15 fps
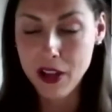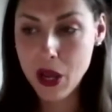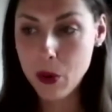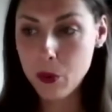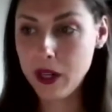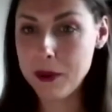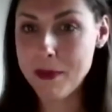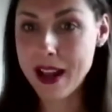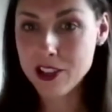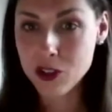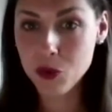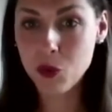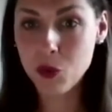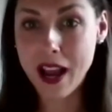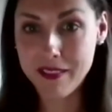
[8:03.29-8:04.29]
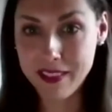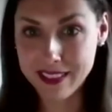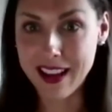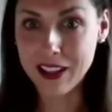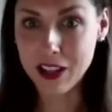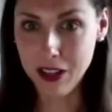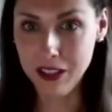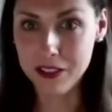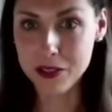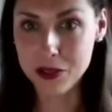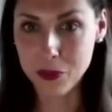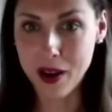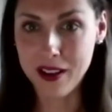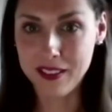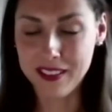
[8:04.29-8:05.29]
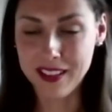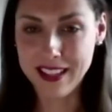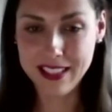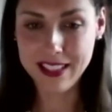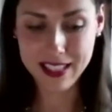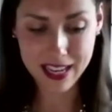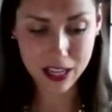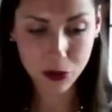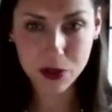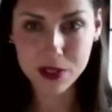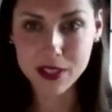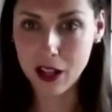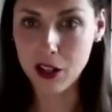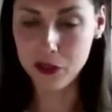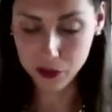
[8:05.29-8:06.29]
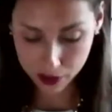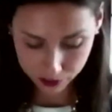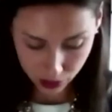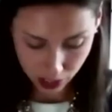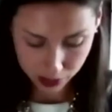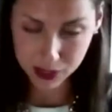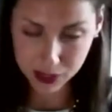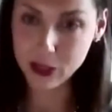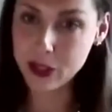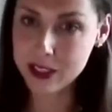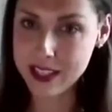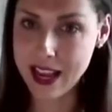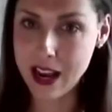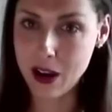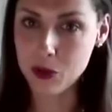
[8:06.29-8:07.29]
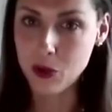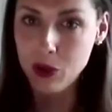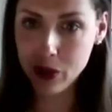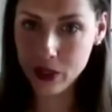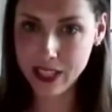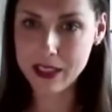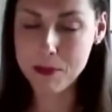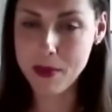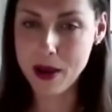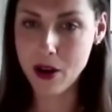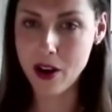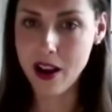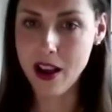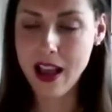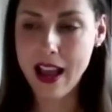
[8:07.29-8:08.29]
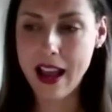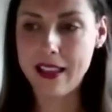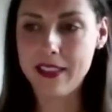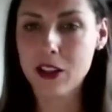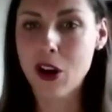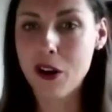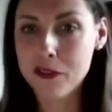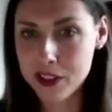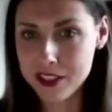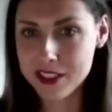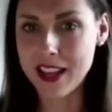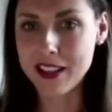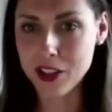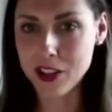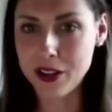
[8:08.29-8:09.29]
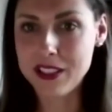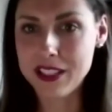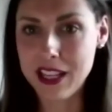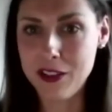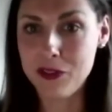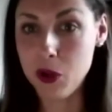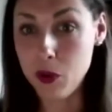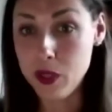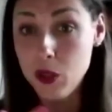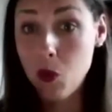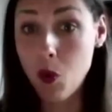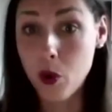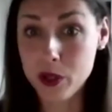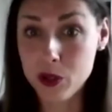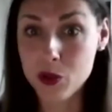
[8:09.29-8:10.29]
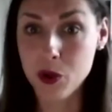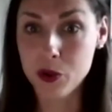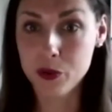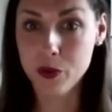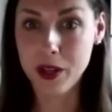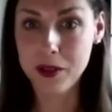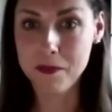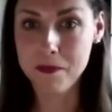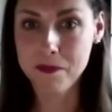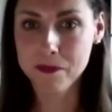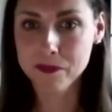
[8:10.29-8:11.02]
Well, imagine wearing that color as well and seeing yourself every time you look down or looking in the mirror, and the confidence that's going to give you when you walk into a room.